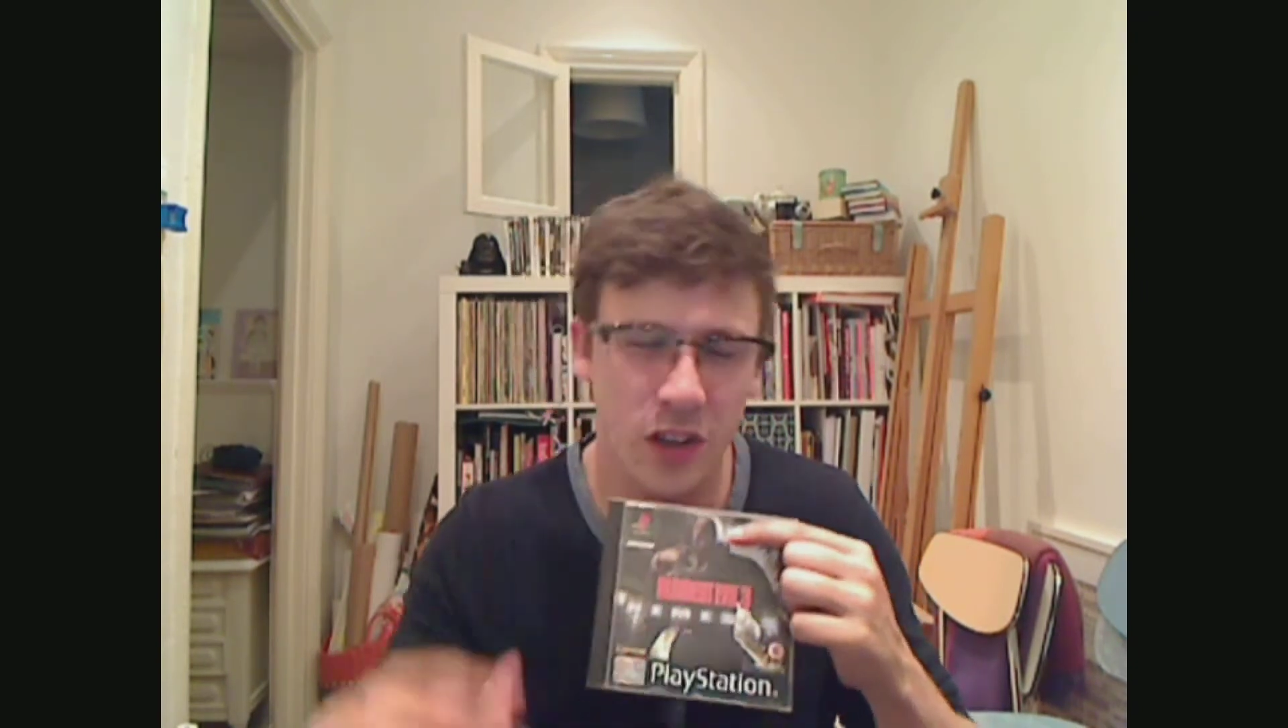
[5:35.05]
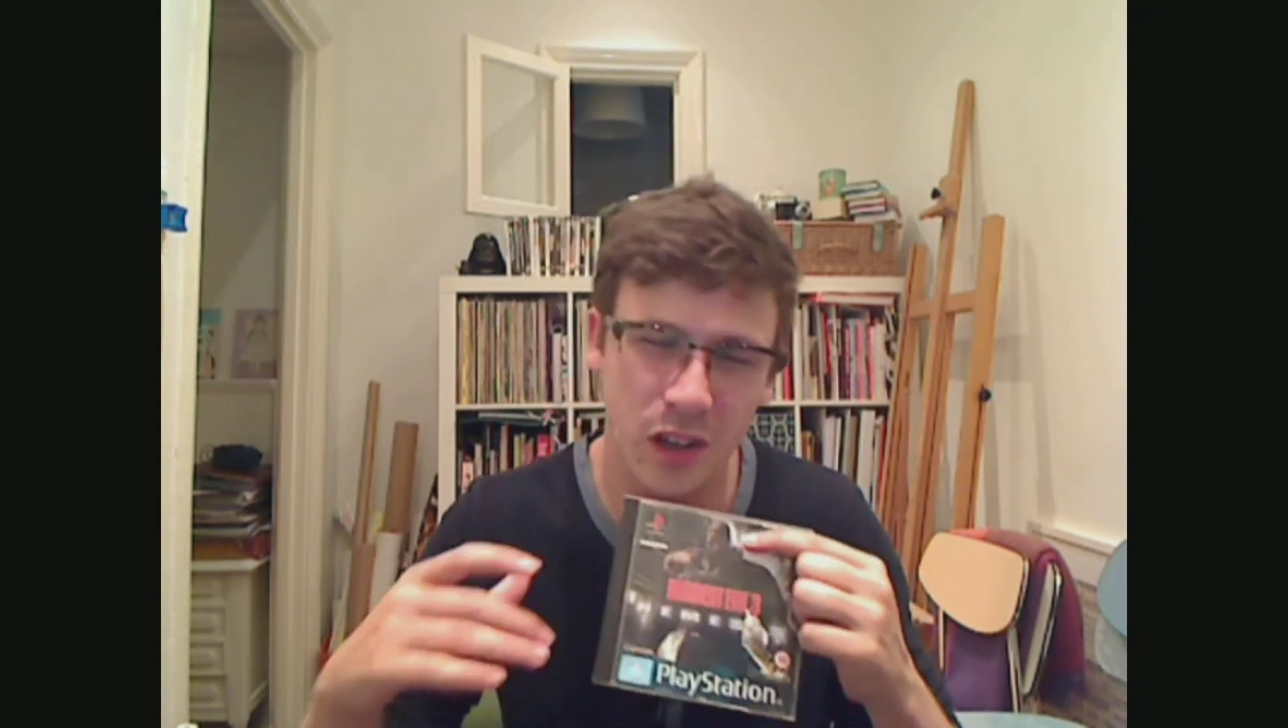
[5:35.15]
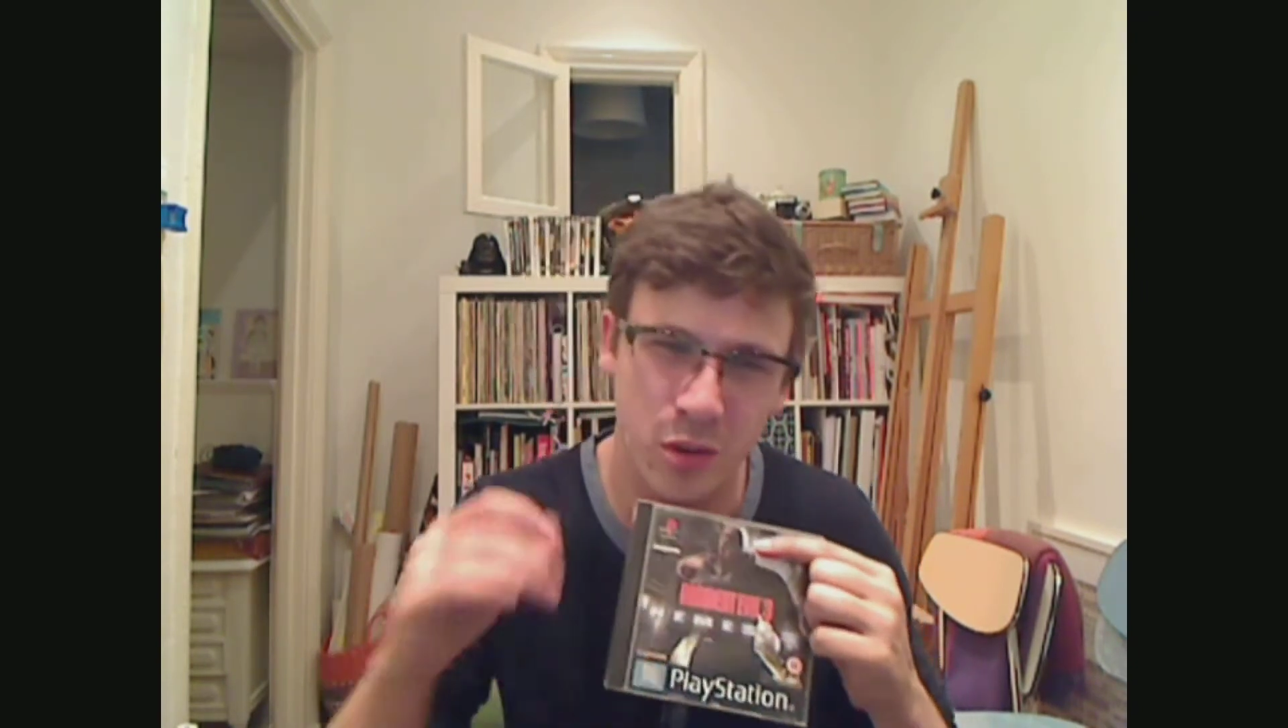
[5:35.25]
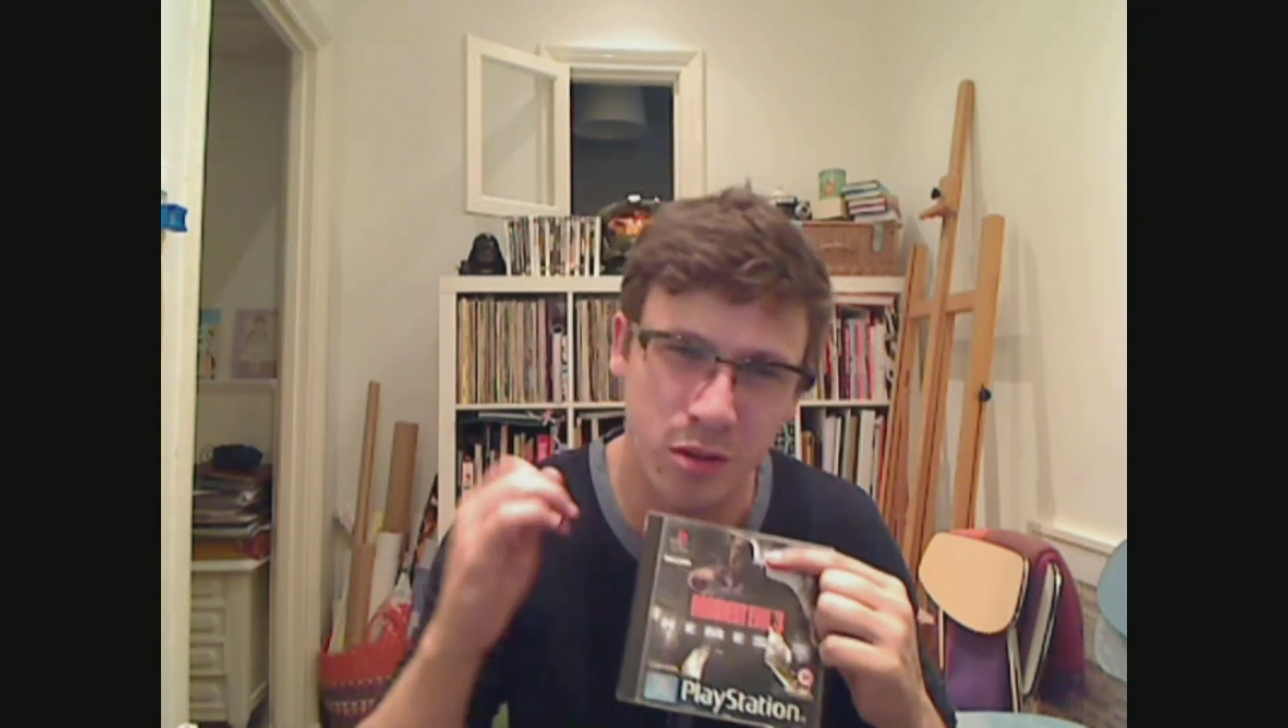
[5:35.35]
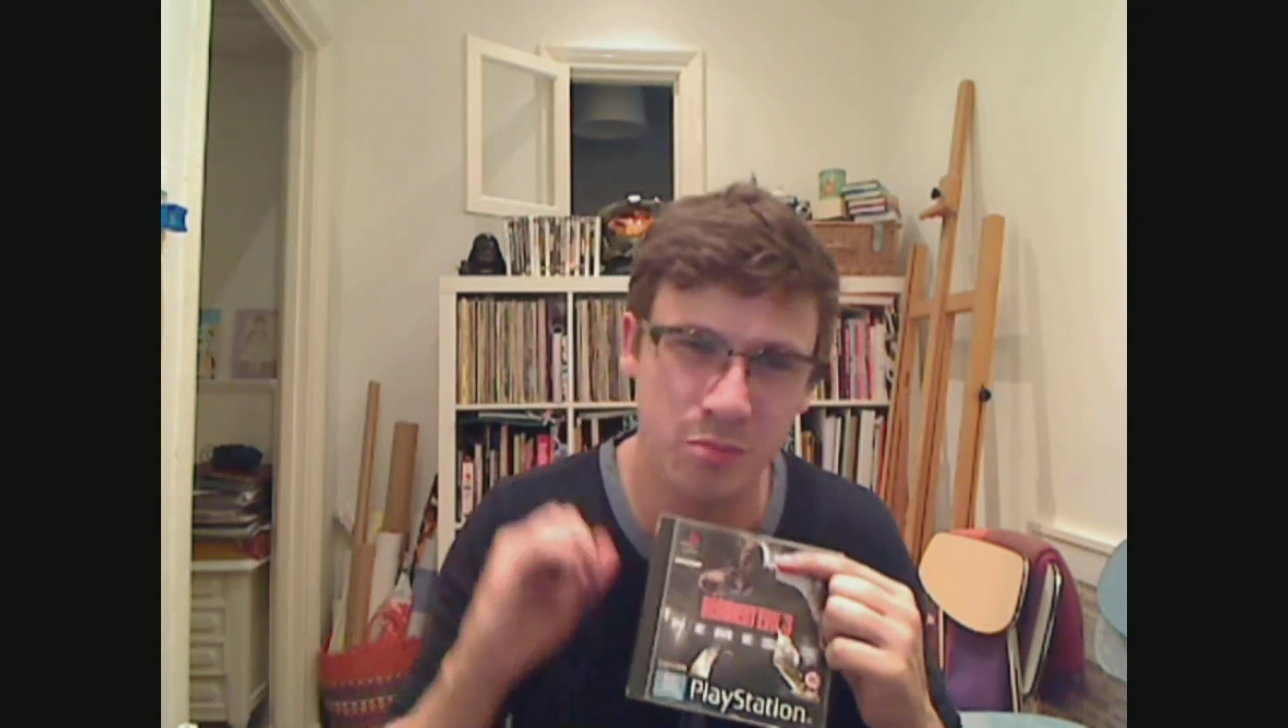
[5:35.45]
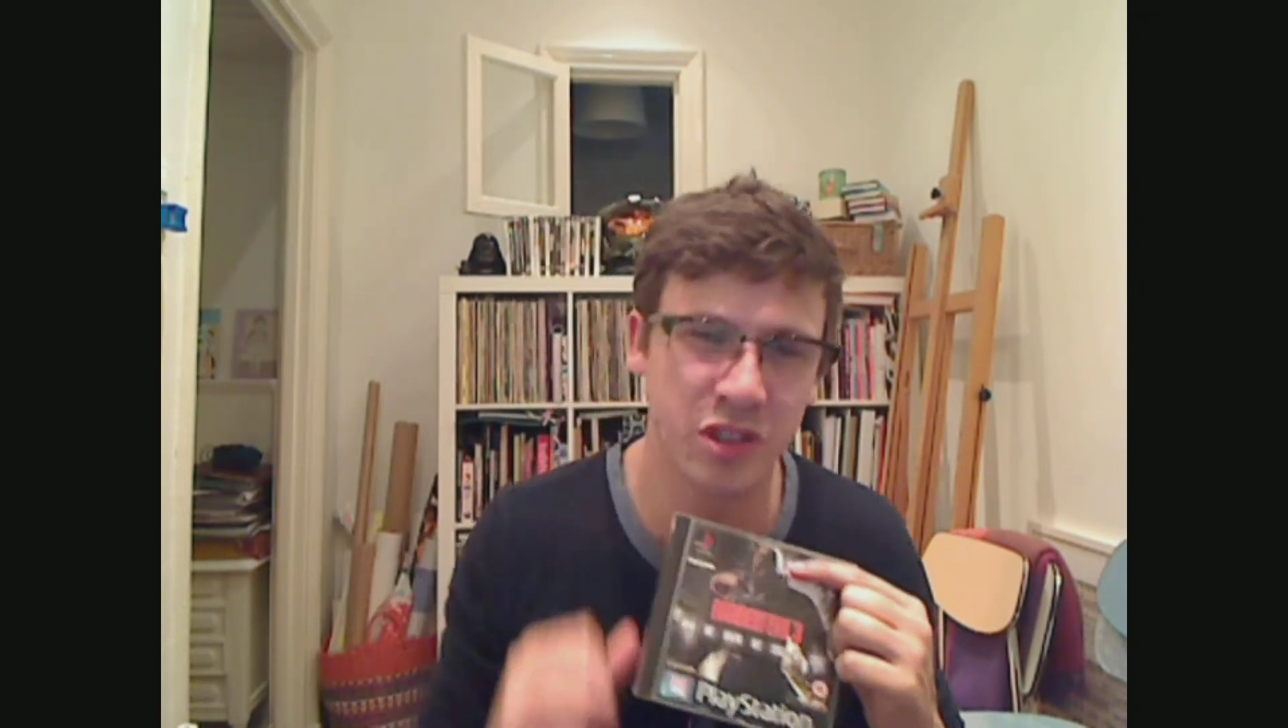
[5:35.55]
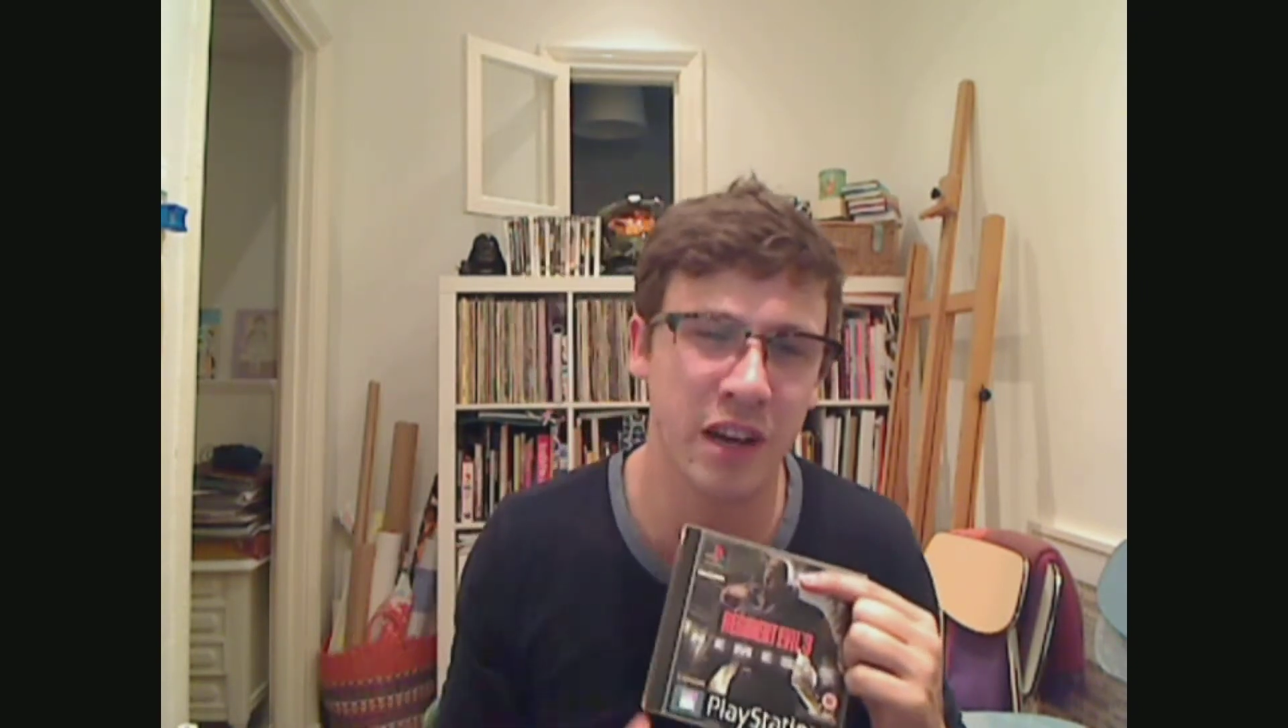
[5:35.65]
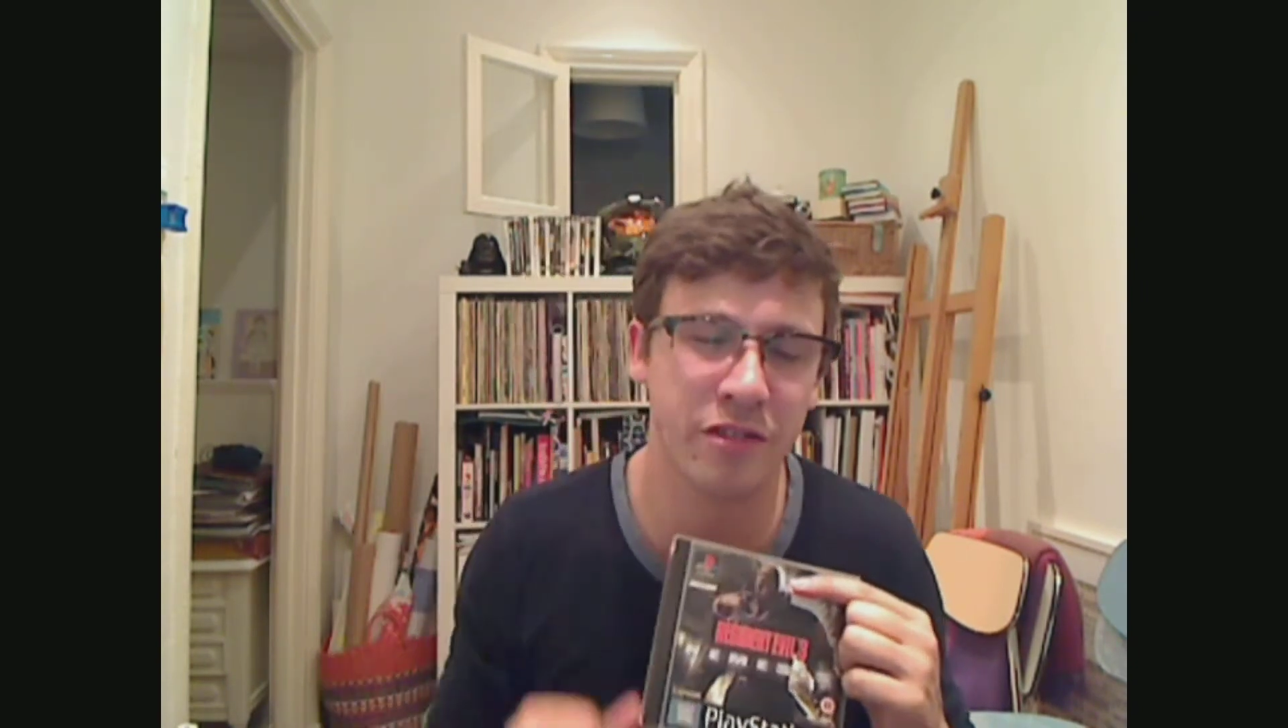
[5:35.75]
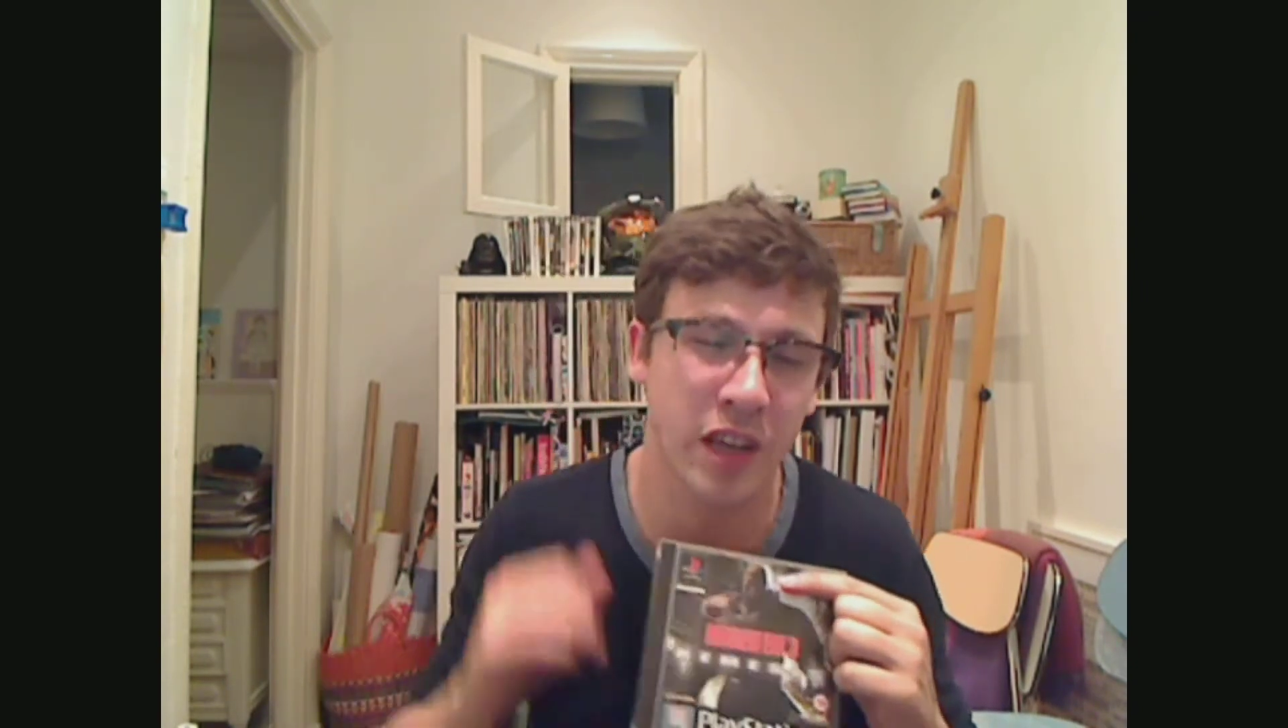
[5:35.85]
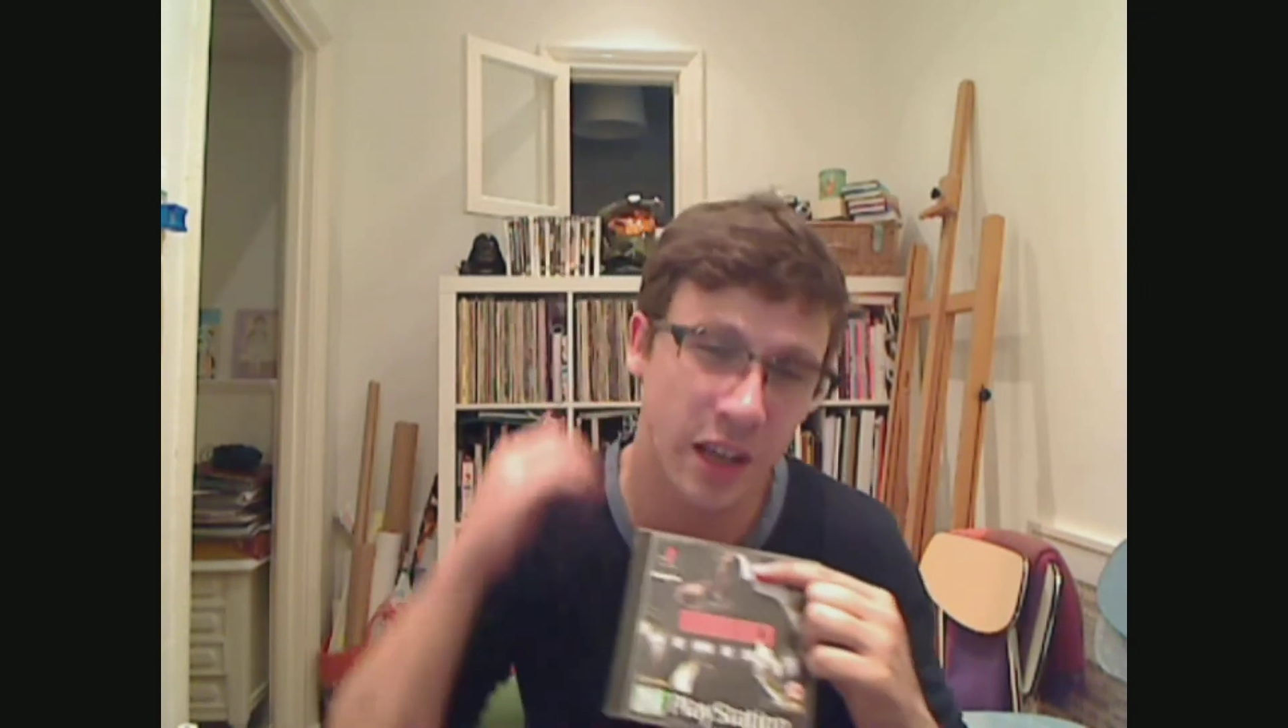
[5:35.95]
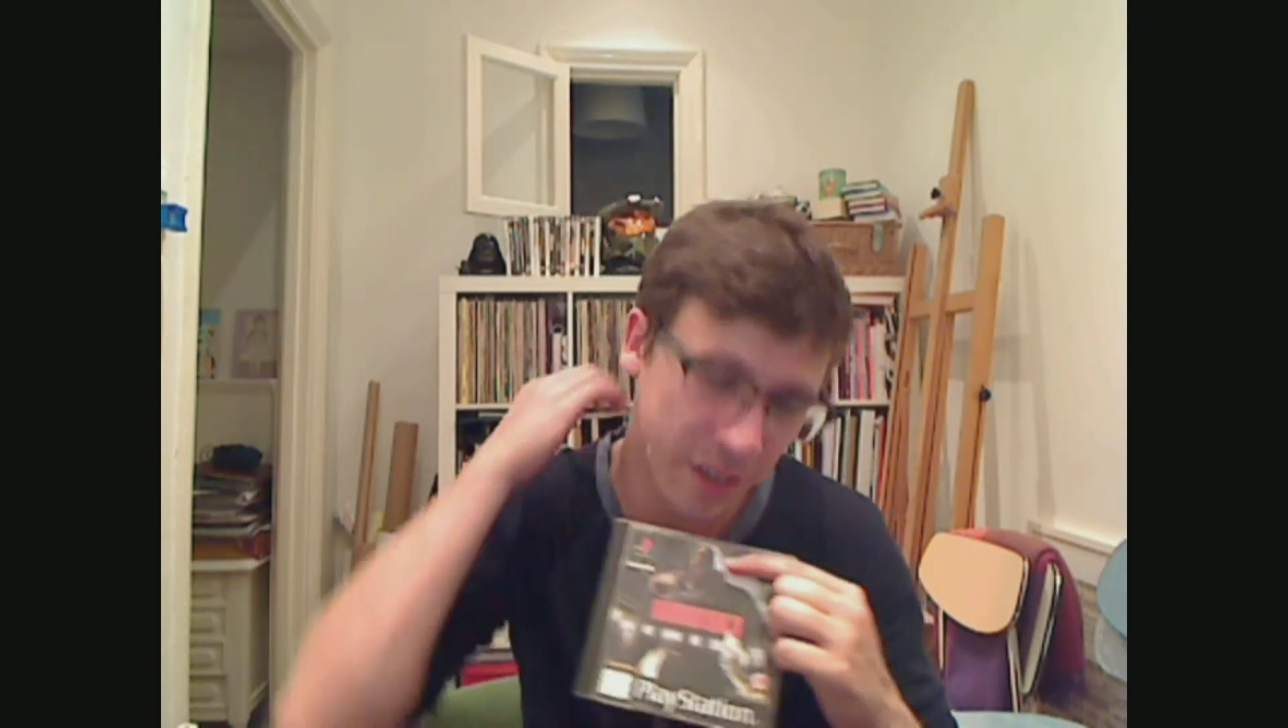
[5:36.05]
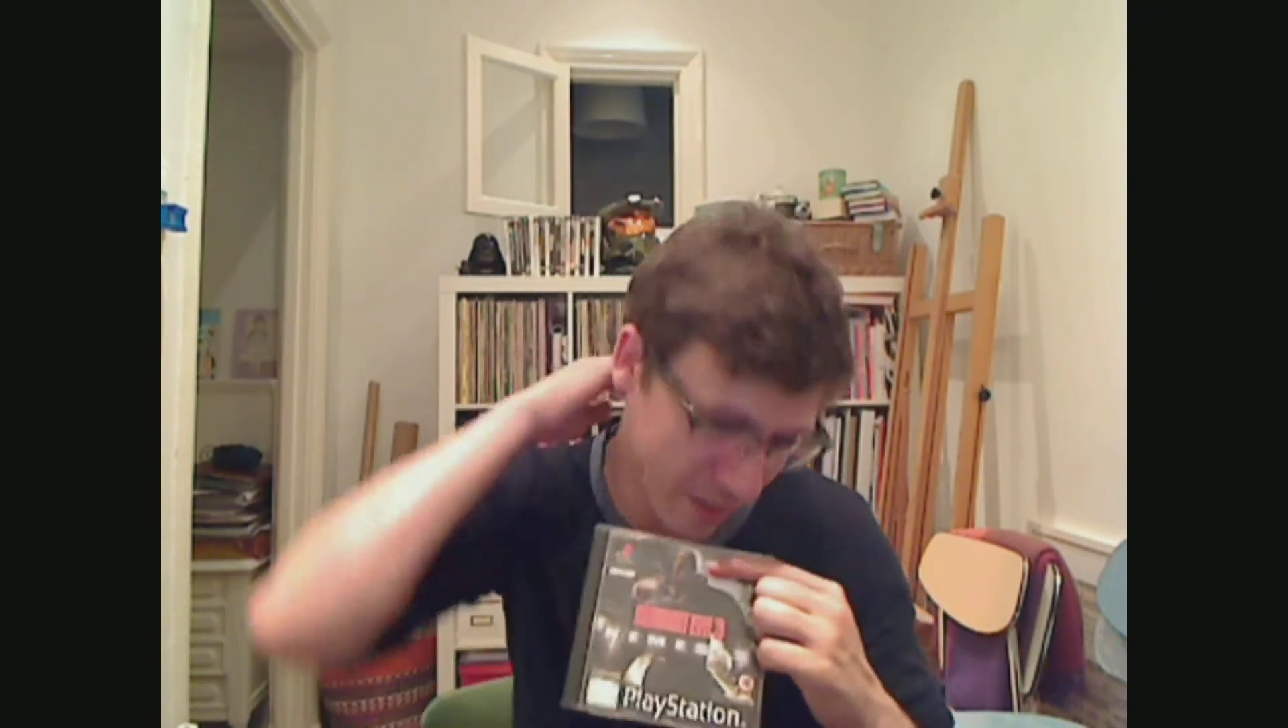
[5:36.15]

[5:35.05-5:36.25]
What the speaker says: who comes after you.